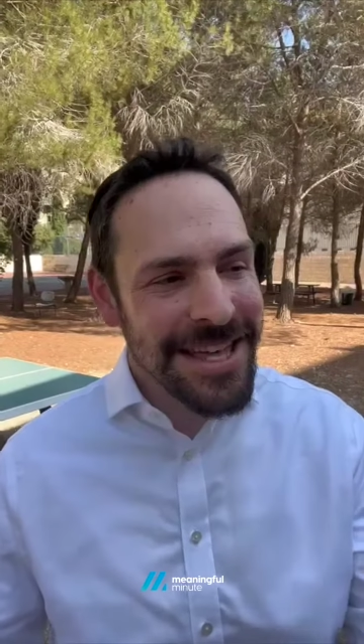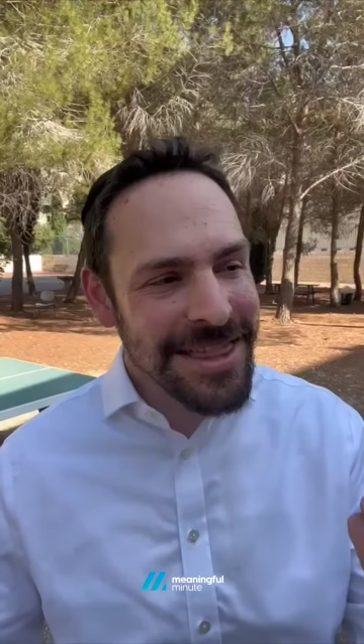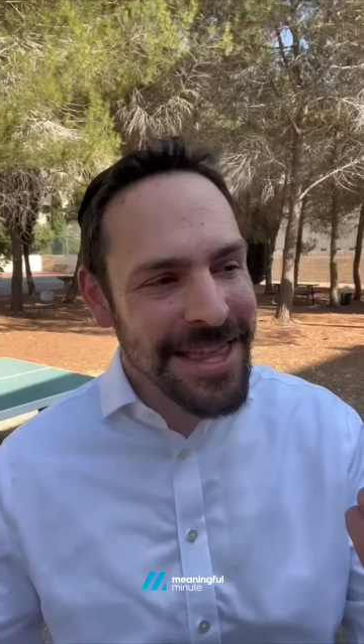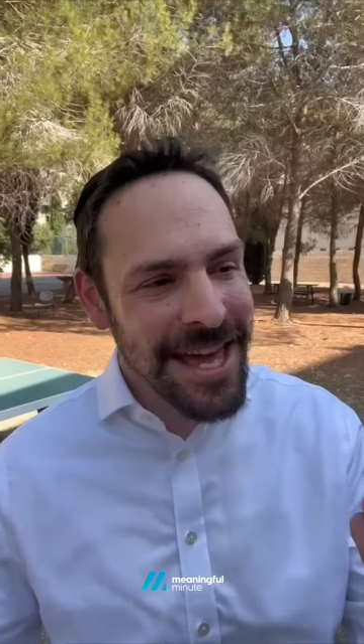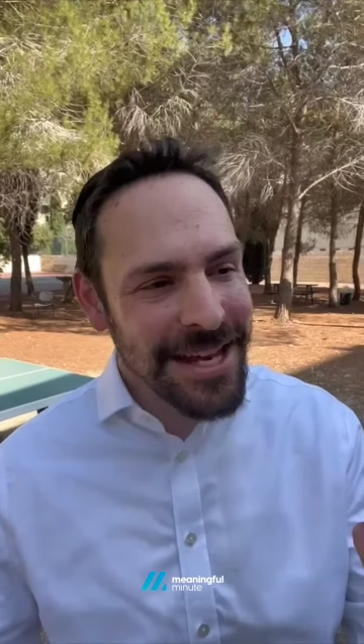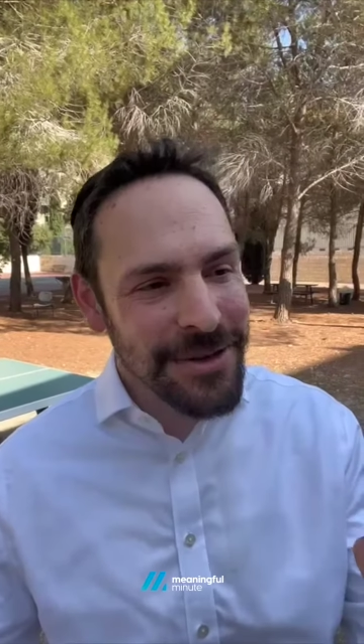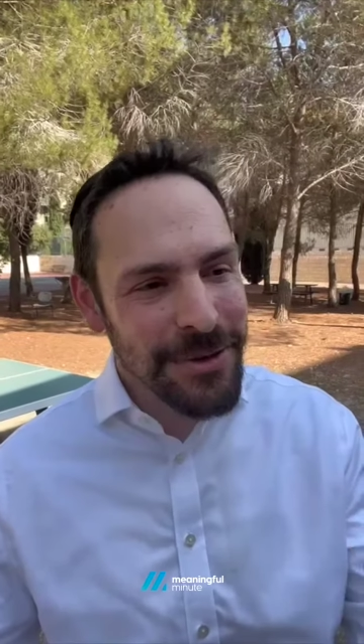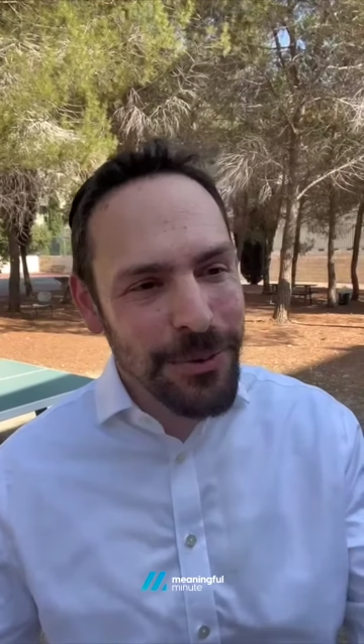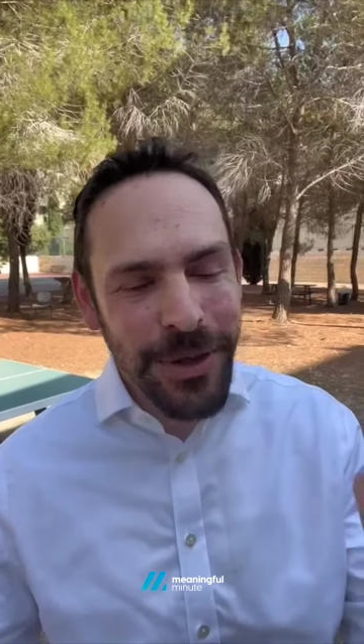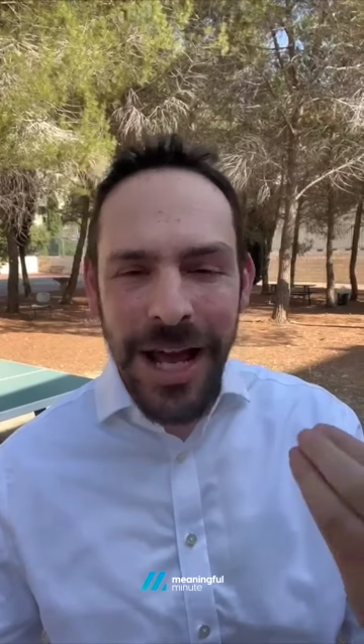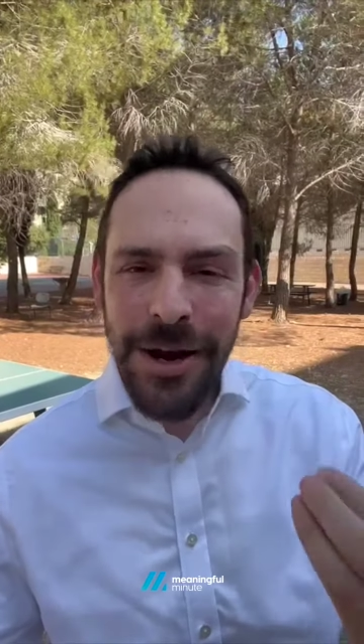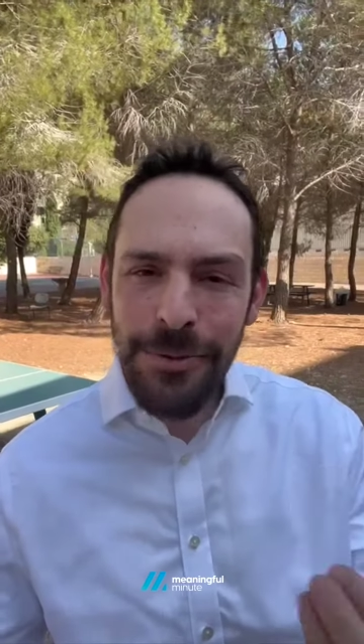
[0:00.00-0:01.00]
than
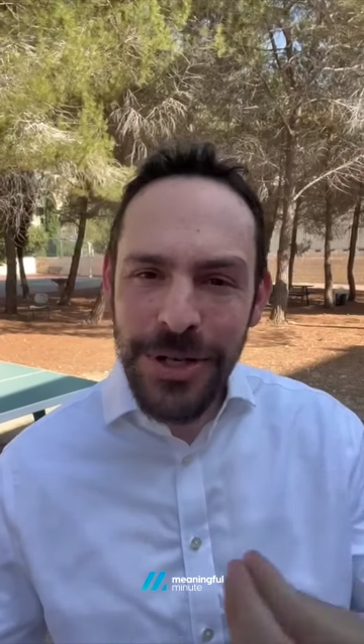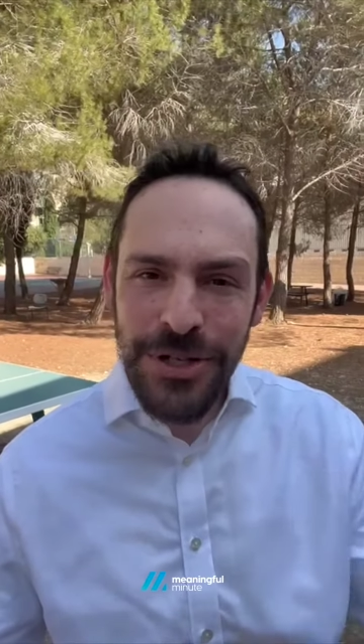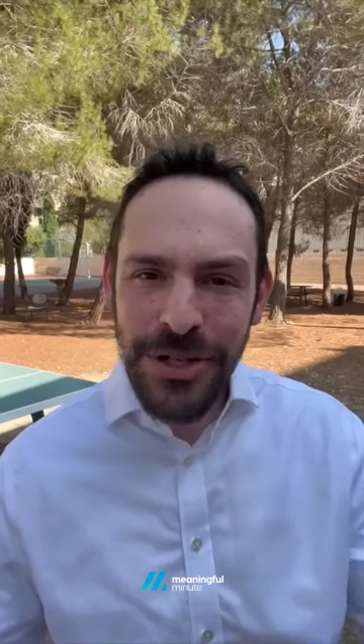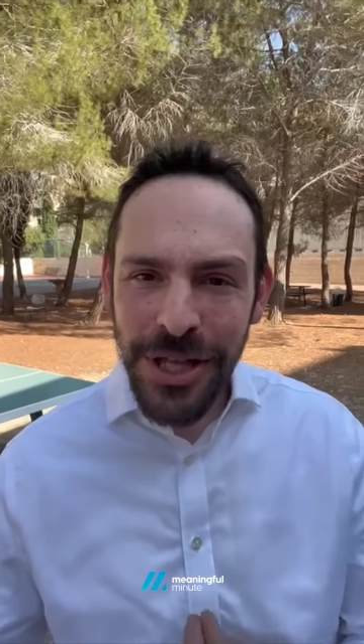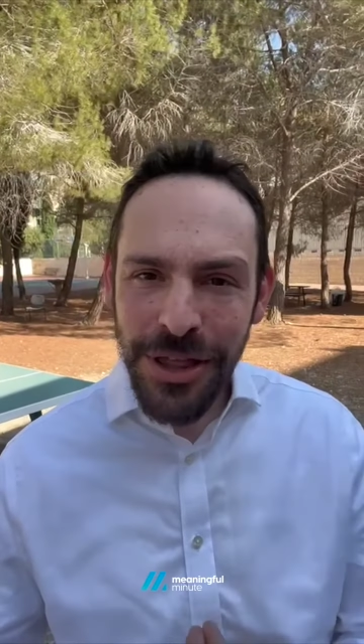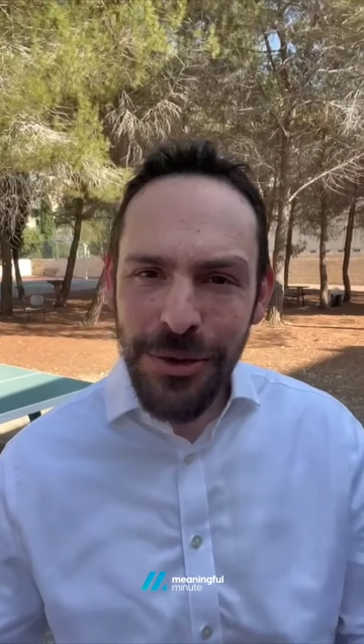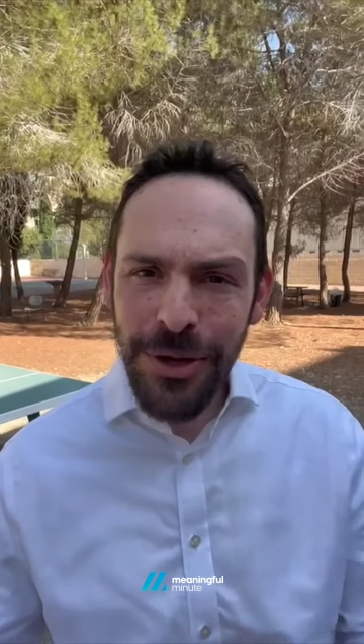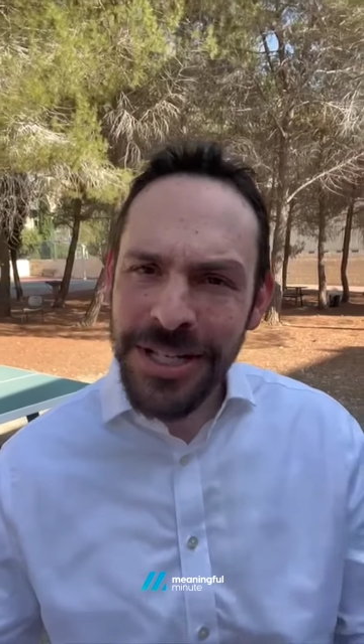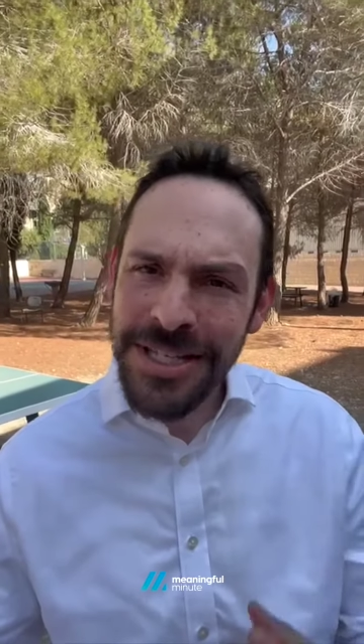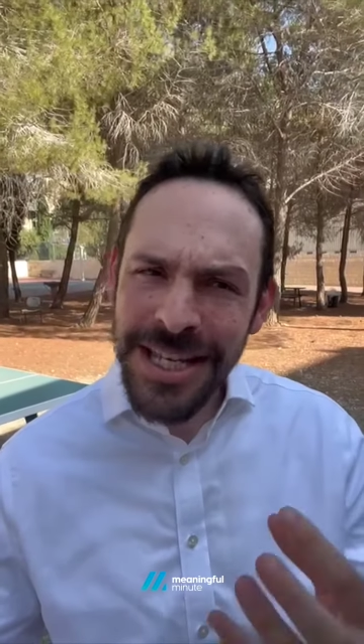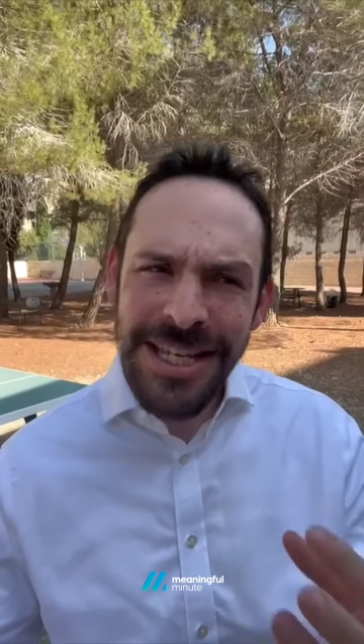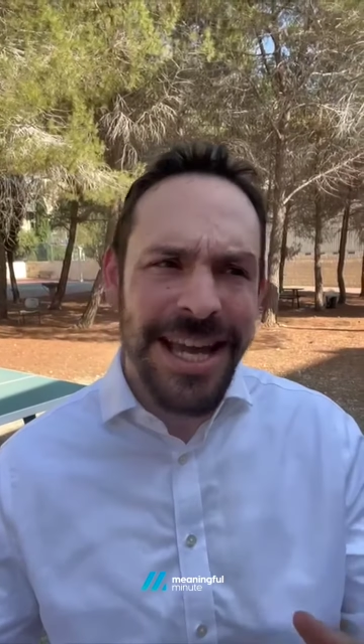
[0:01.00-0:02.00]
what I originally thought, and
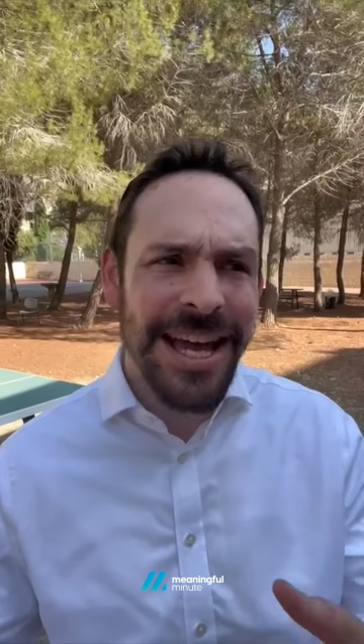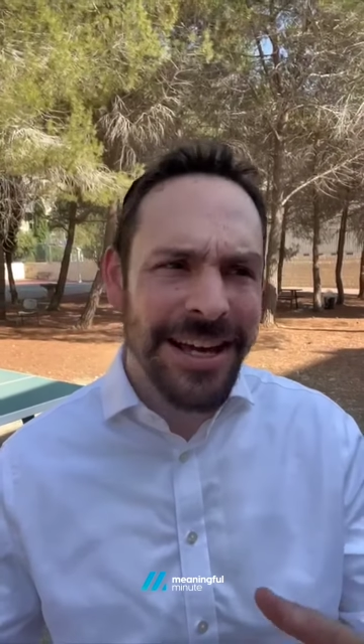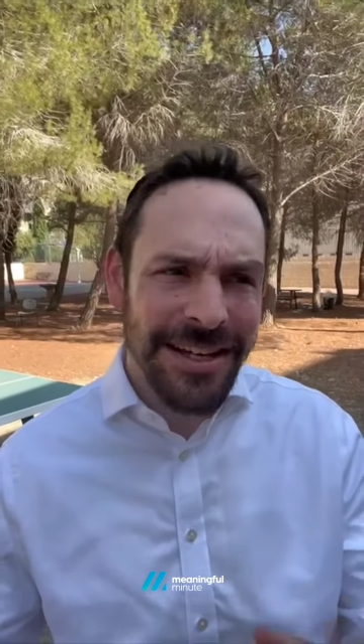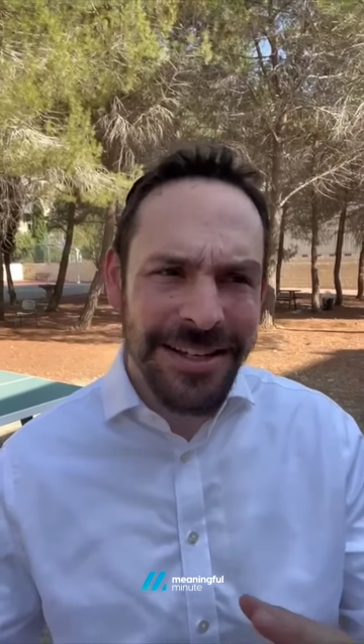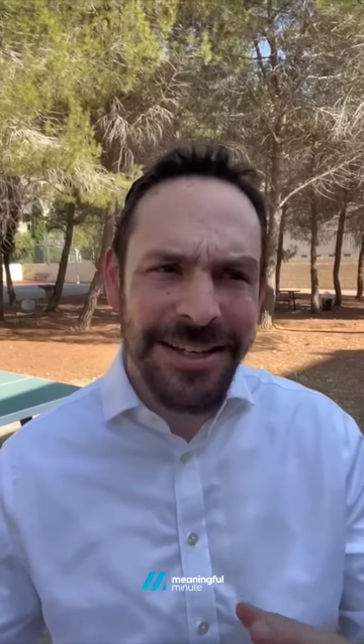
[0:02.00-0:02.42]
say, yeah,